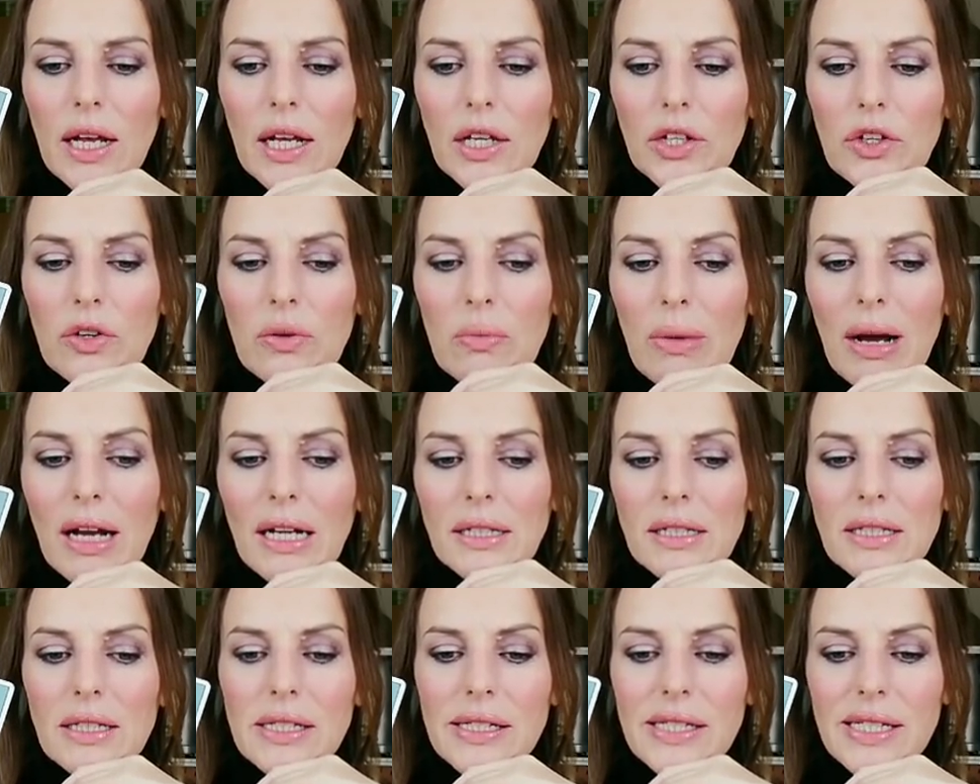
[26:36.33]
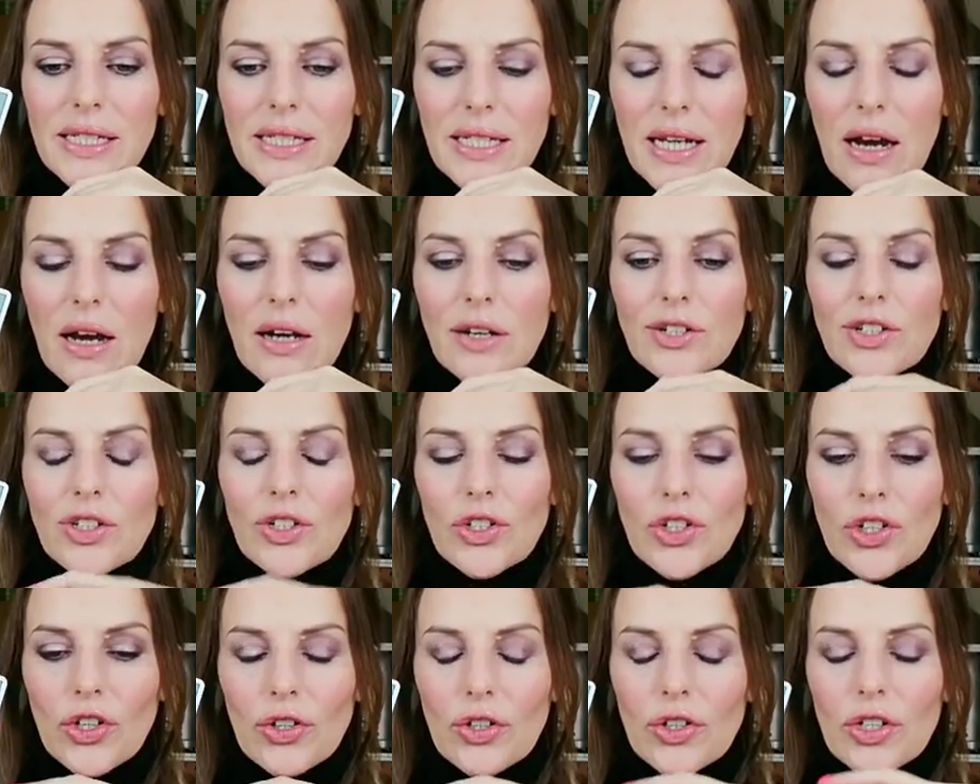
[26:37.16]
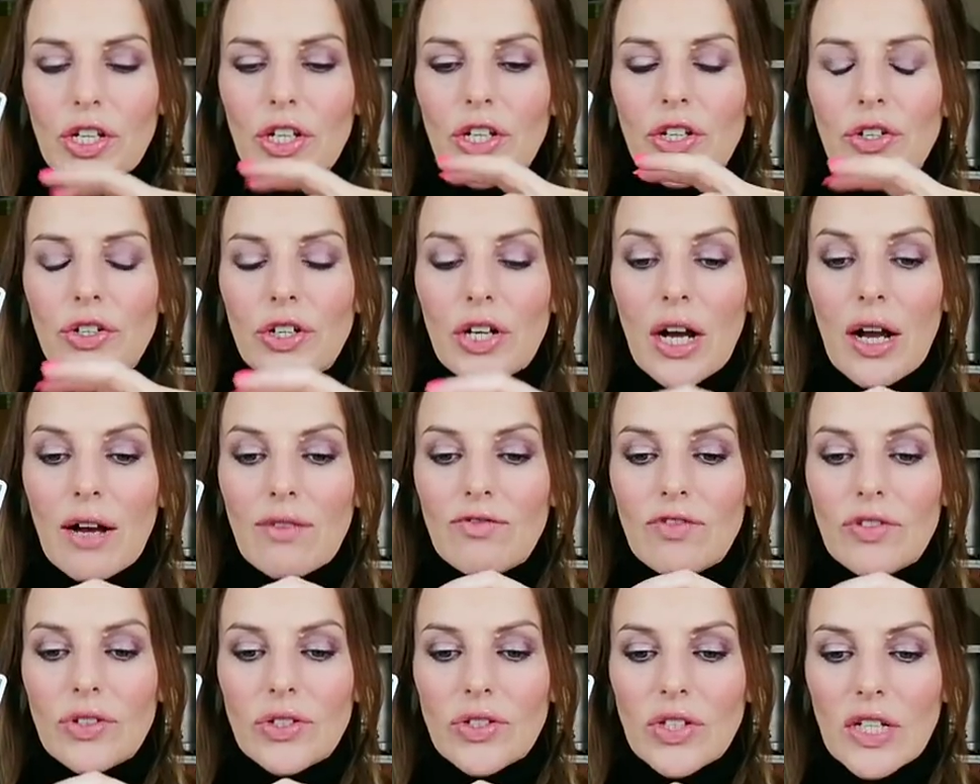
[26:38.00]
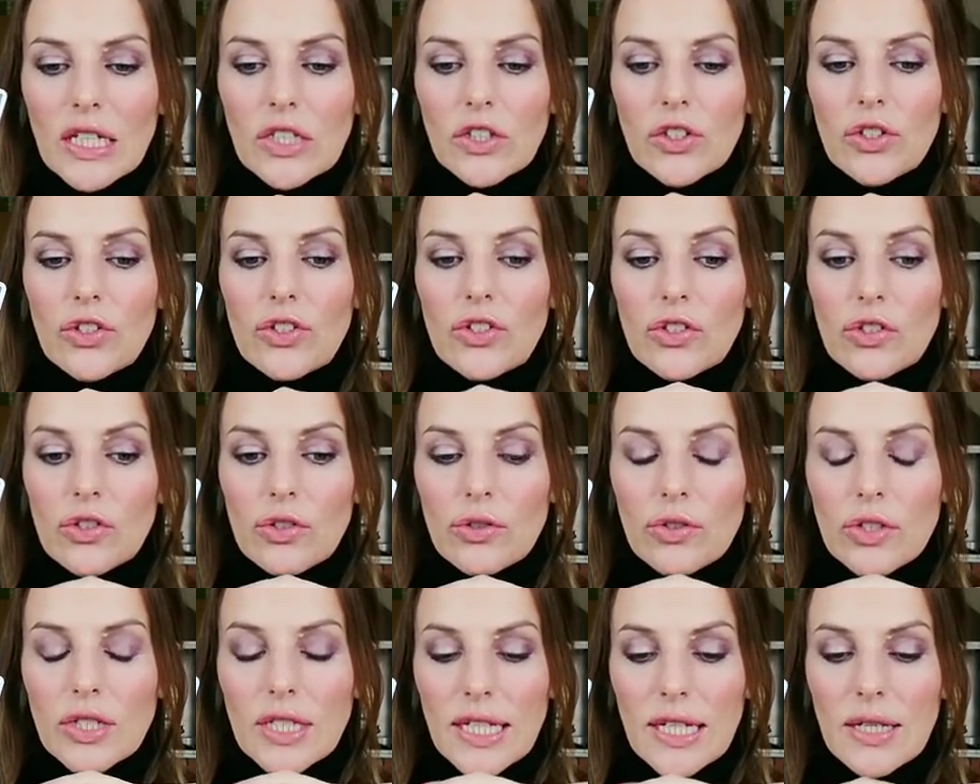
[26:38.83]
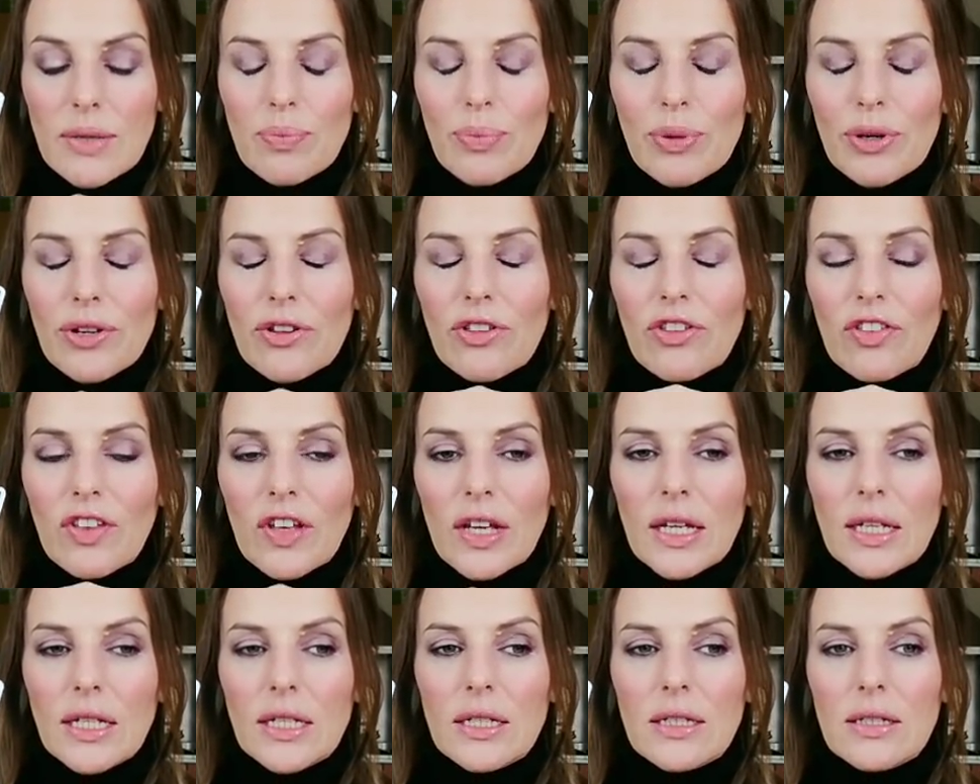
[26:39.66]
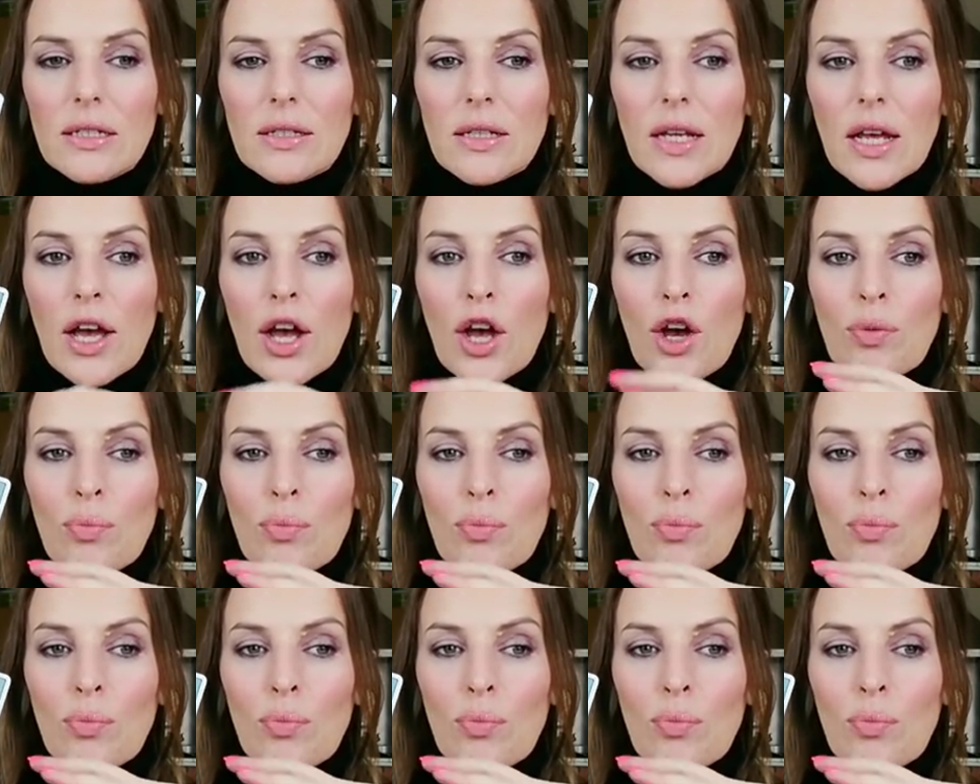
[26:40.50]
You might start turning your conversations to deeper things,